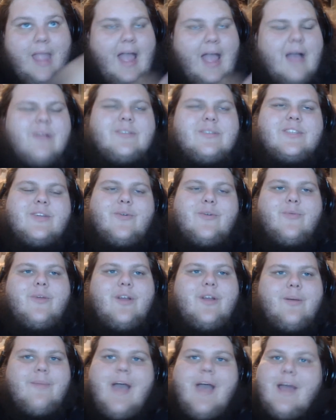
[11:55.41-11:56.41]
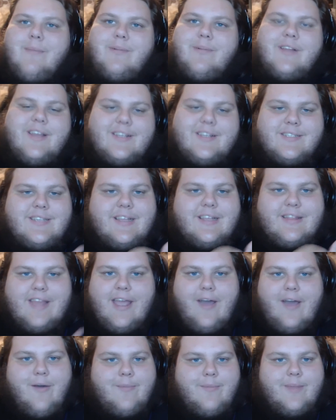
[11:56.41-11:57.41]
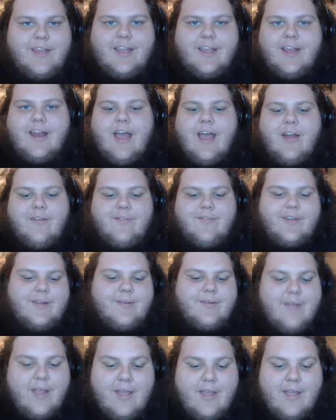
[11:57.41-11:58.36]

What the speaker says: I was in a real bad place and they helped me get out of it.